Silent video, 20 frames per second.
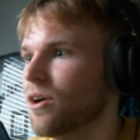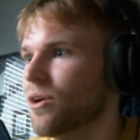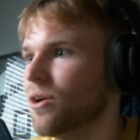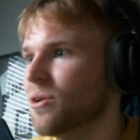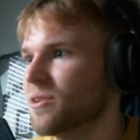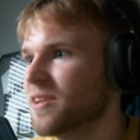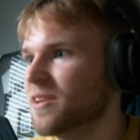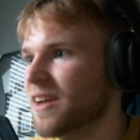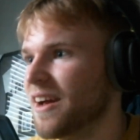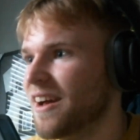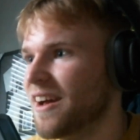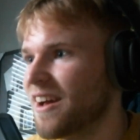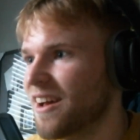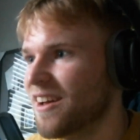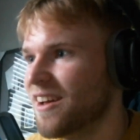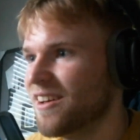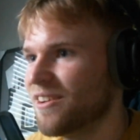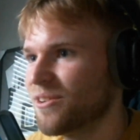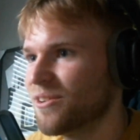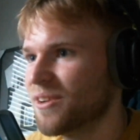
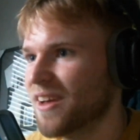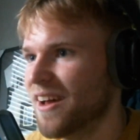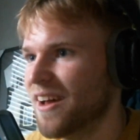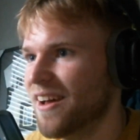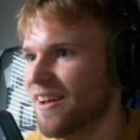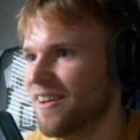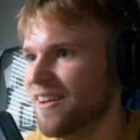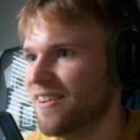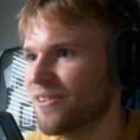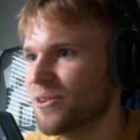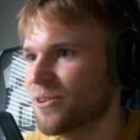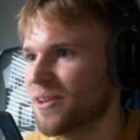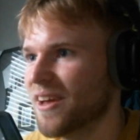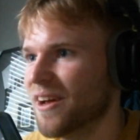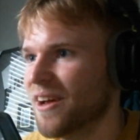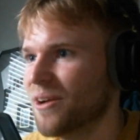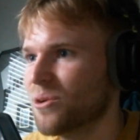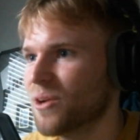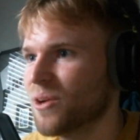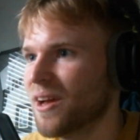Okay, okay,
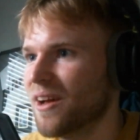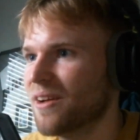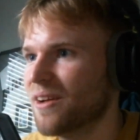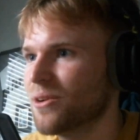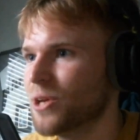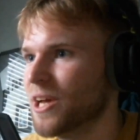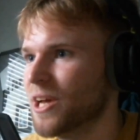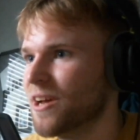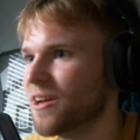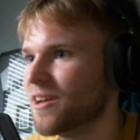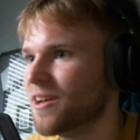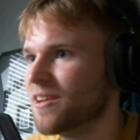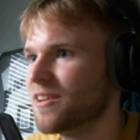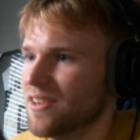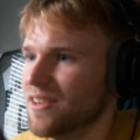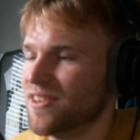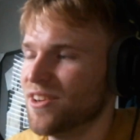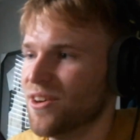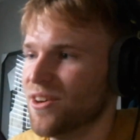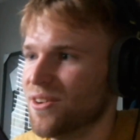okay. Put the gun down.
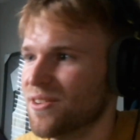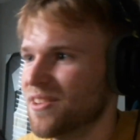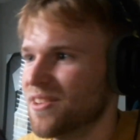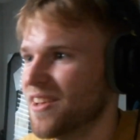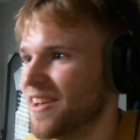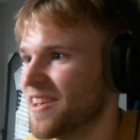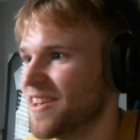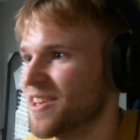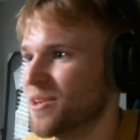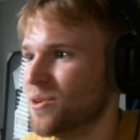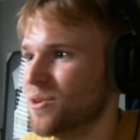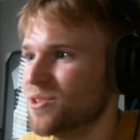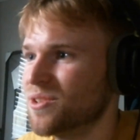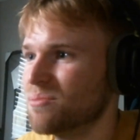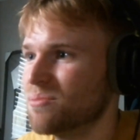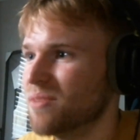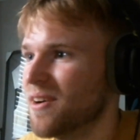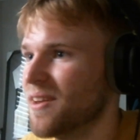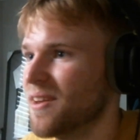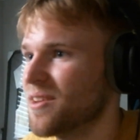No, yeah, he killed
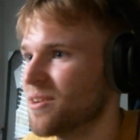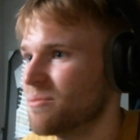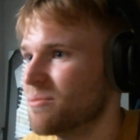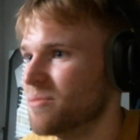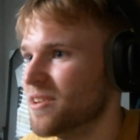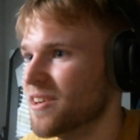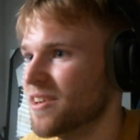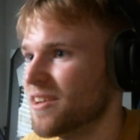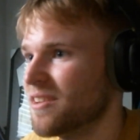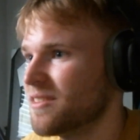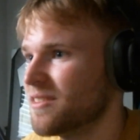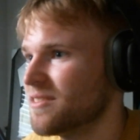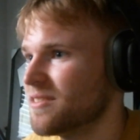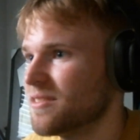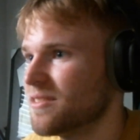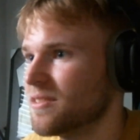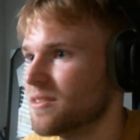your brother, but.